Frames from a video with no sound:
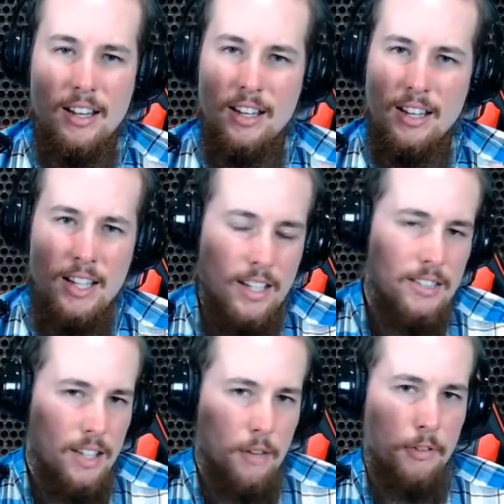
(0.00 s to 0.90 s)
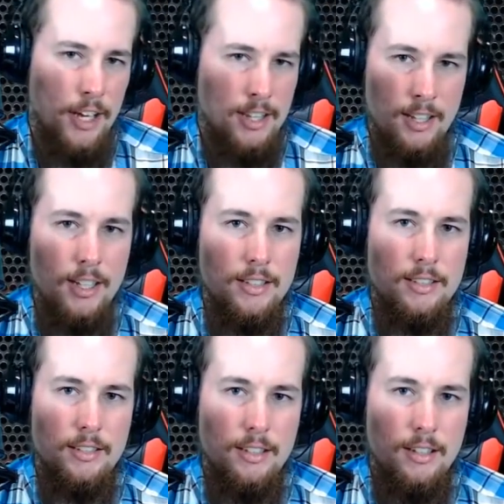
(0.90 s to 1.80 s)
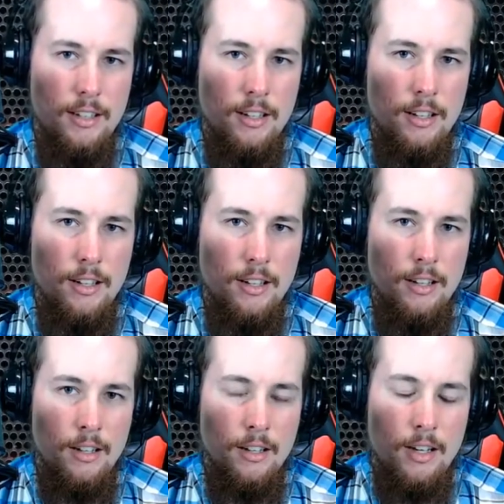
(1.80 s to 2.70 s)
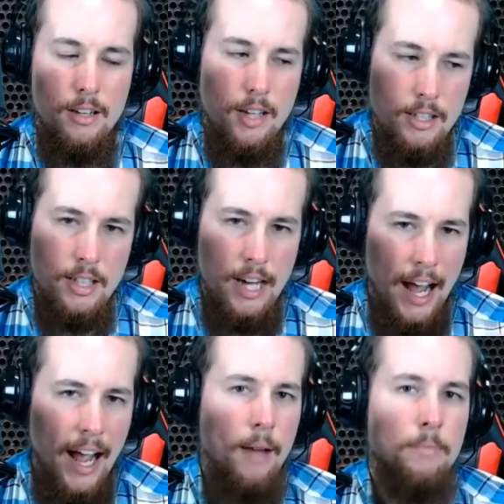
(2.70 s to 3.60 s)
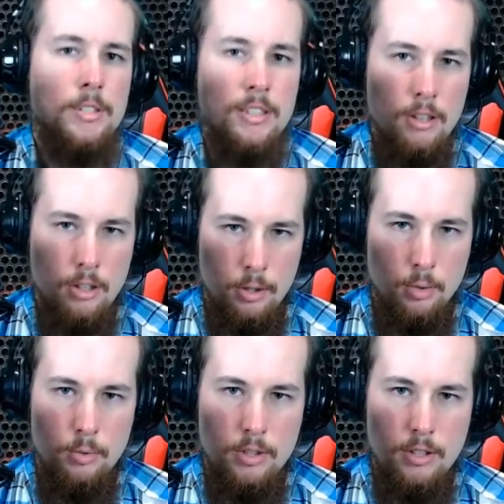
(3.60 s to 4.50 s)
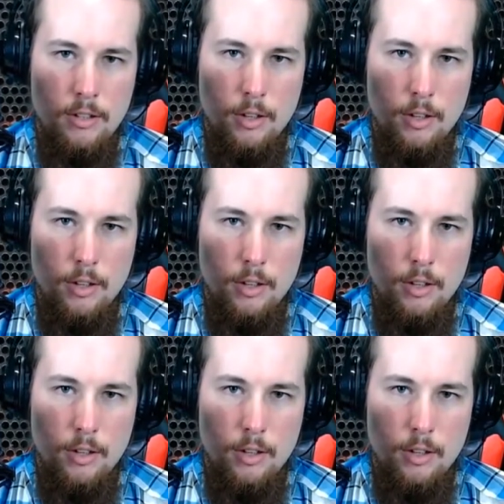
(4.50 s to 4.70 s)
he does stuff like this that is an absolute